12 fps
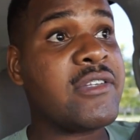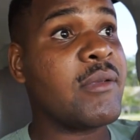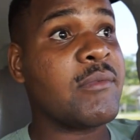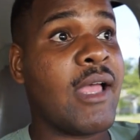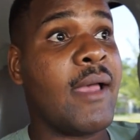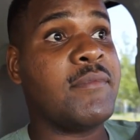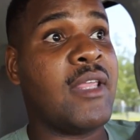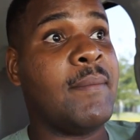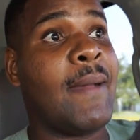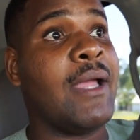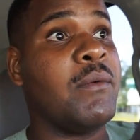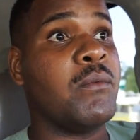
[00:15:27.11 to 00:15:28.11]
Sometimes they
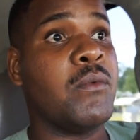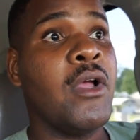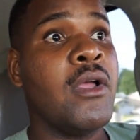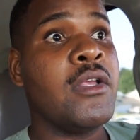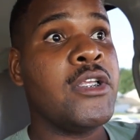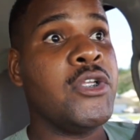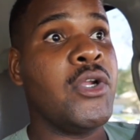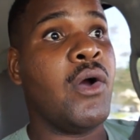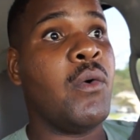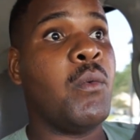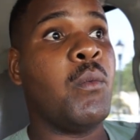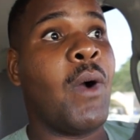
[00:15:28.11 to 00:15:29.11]
might, you
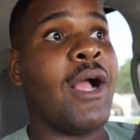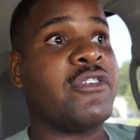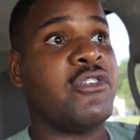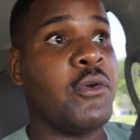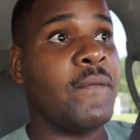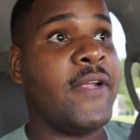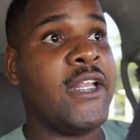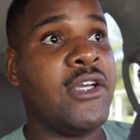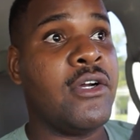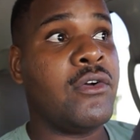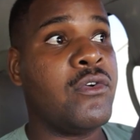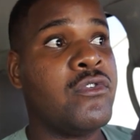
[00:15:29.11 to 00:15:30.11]
know, watch your
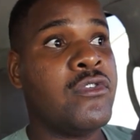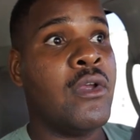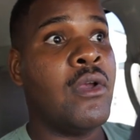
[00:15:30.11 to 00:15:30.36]
videos.